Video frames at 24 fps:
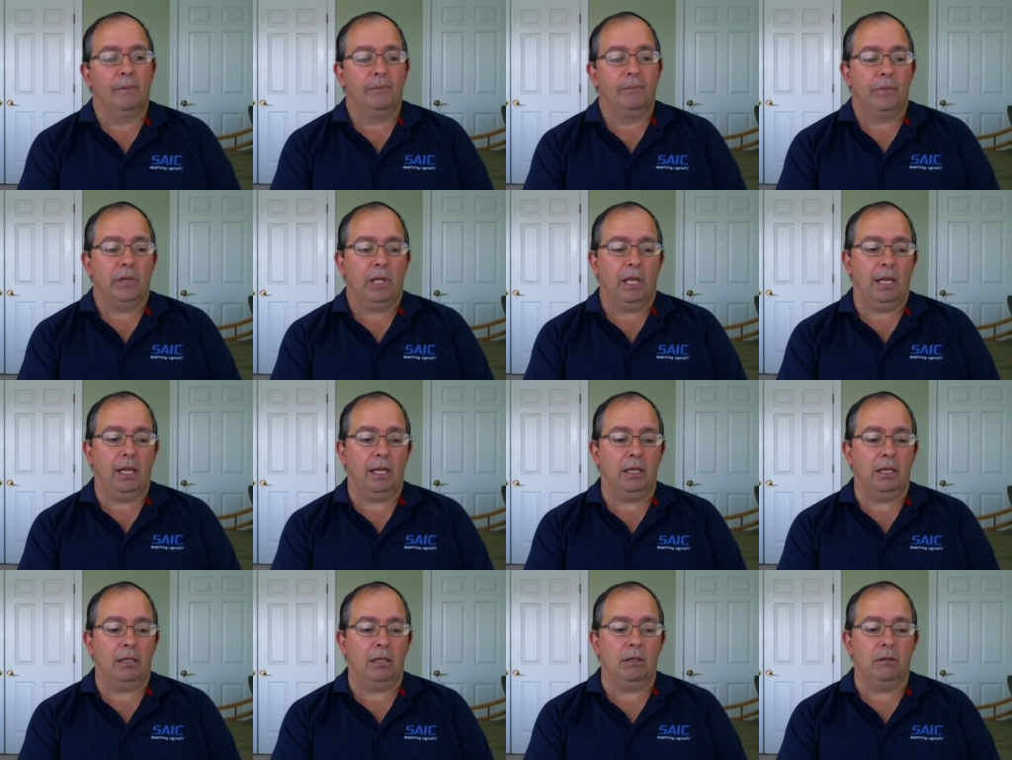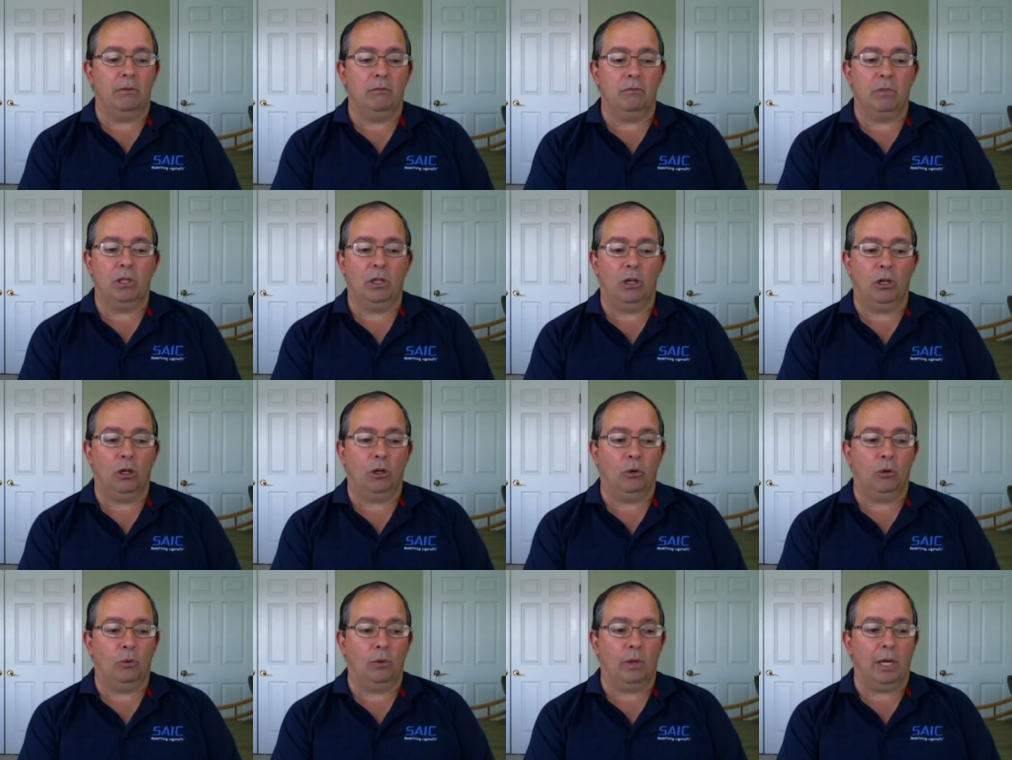And mm-hmm. you
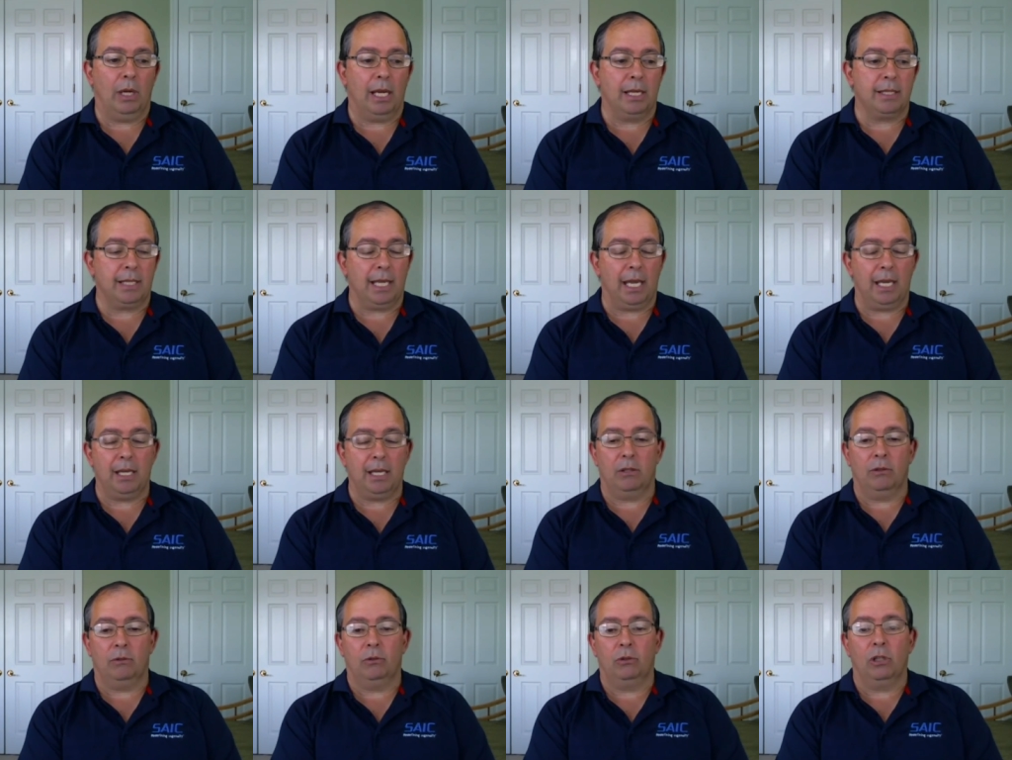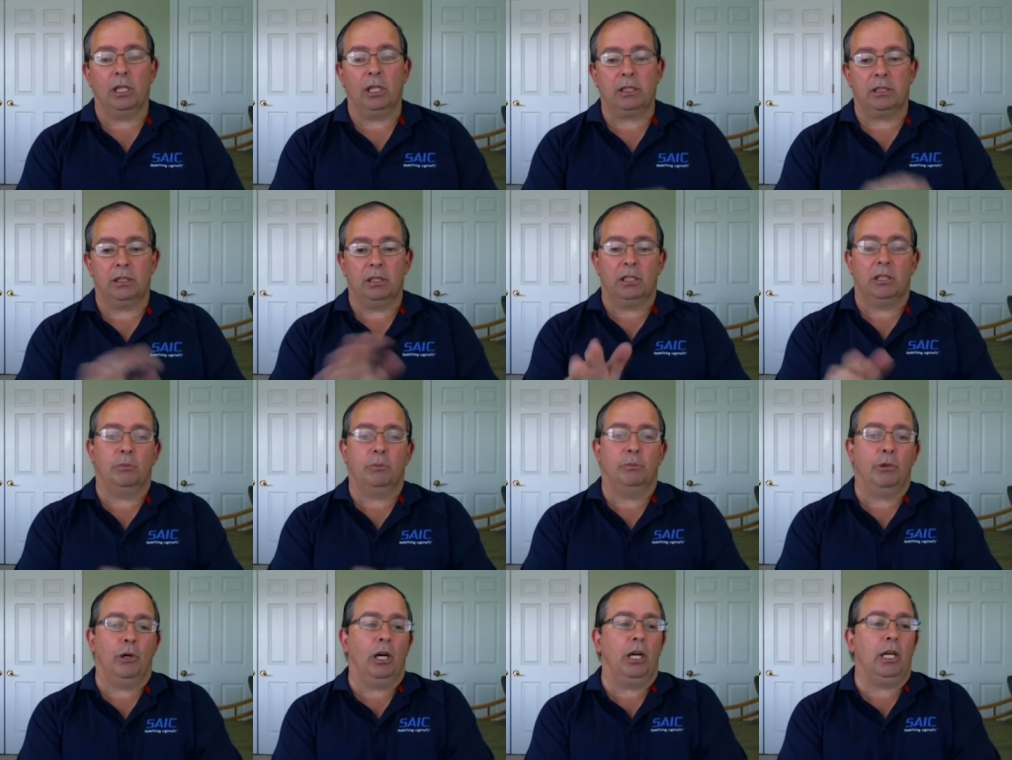know, as I look to
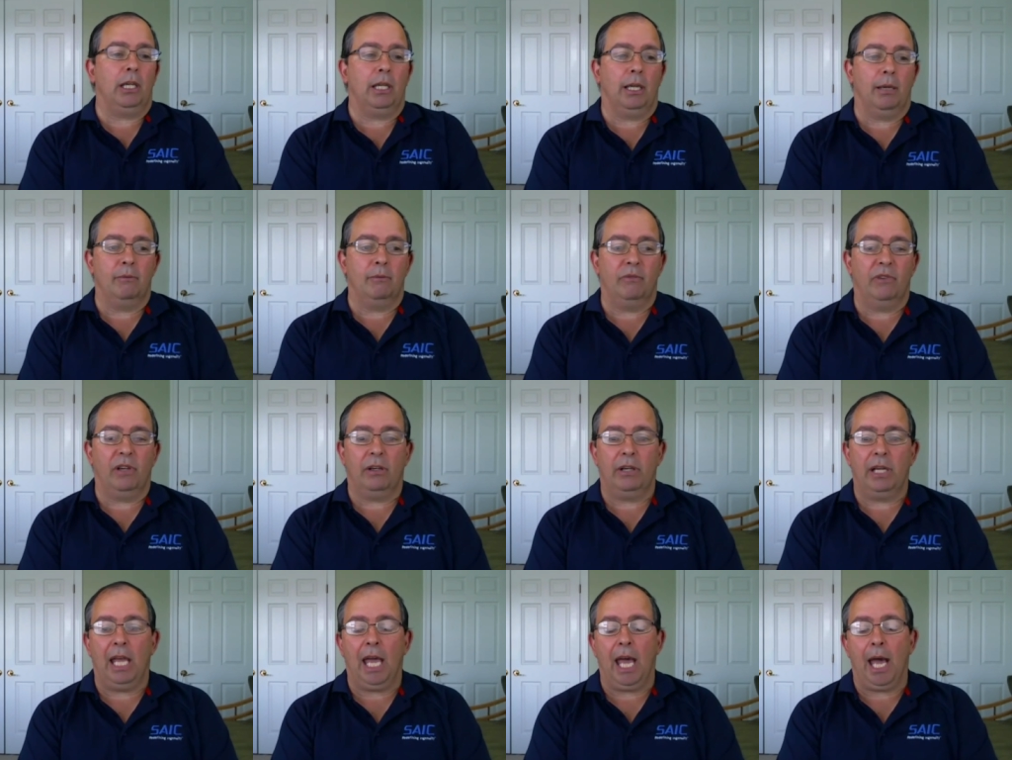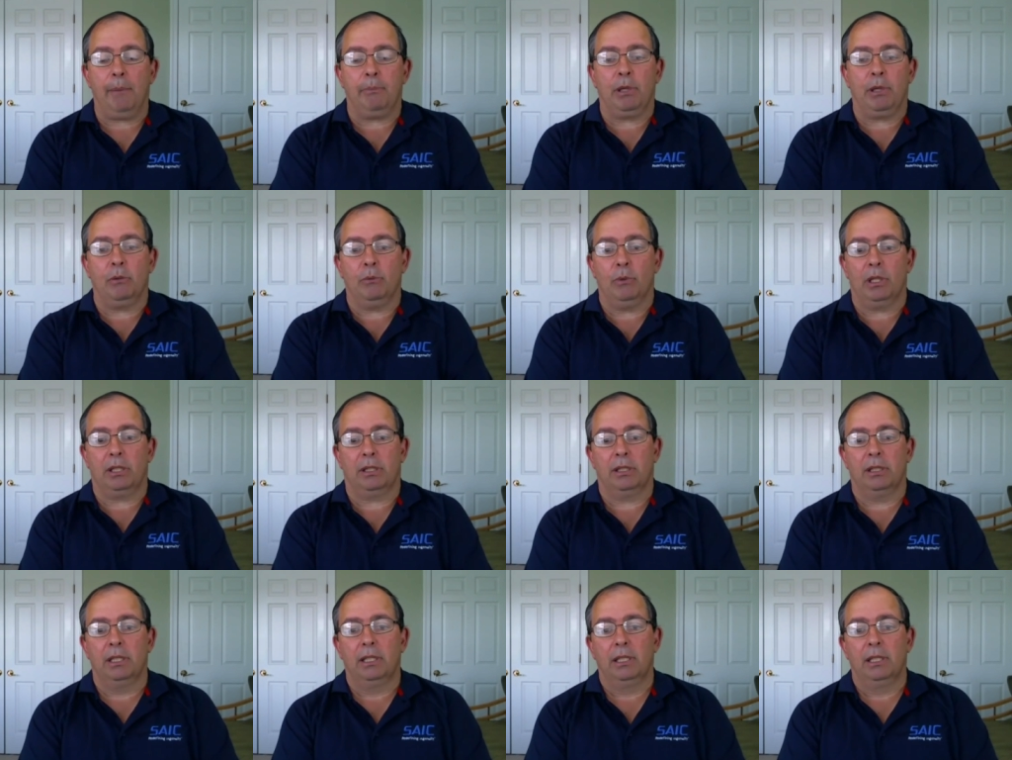depart, I'm very happy
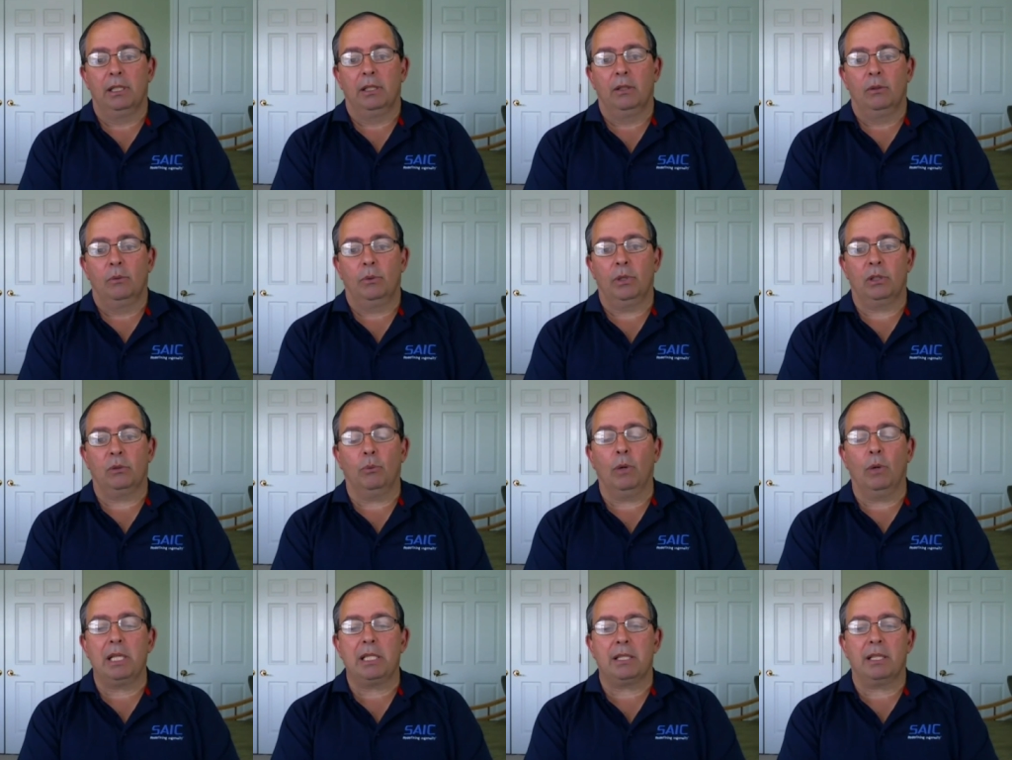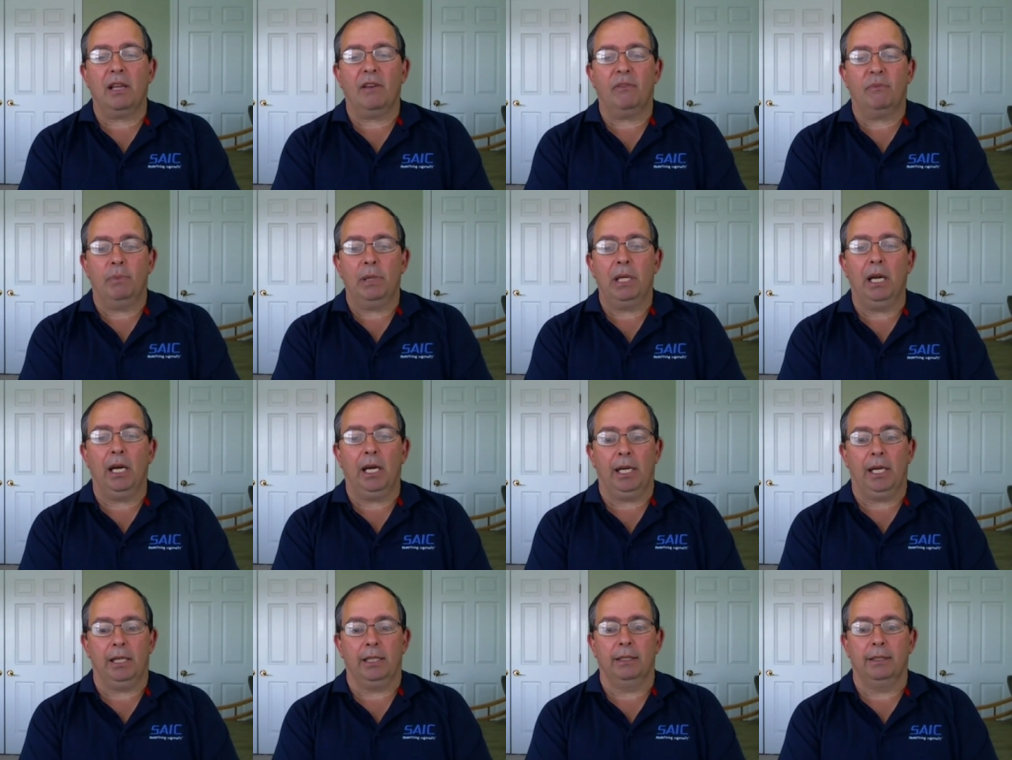with with what's left
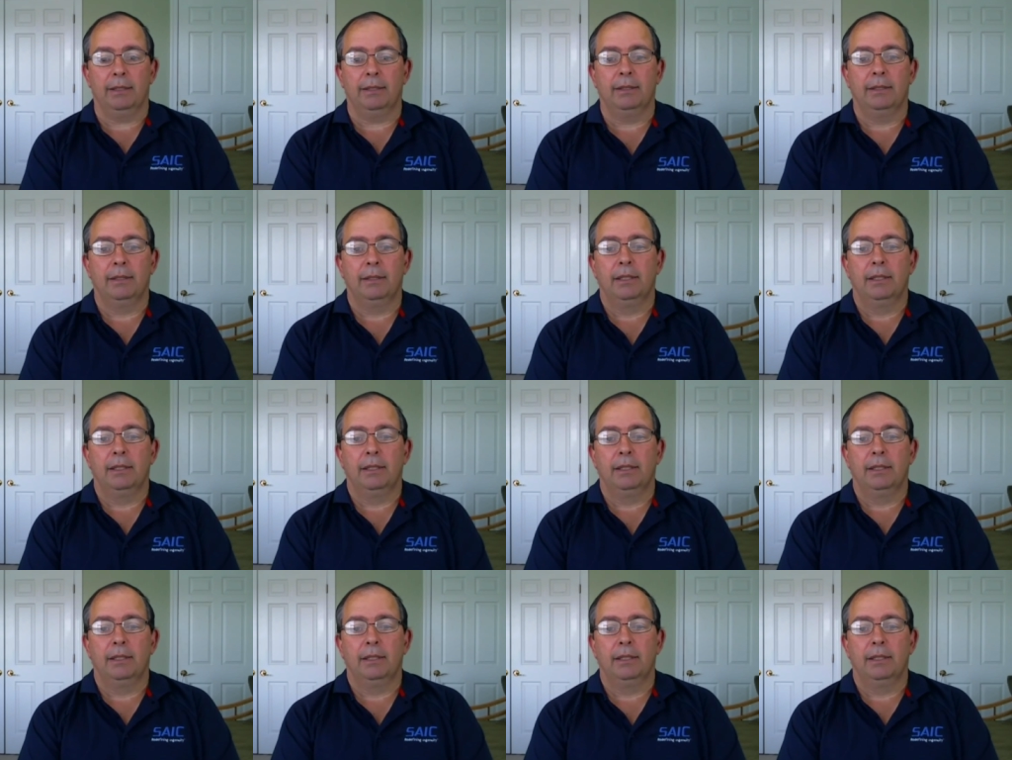behind.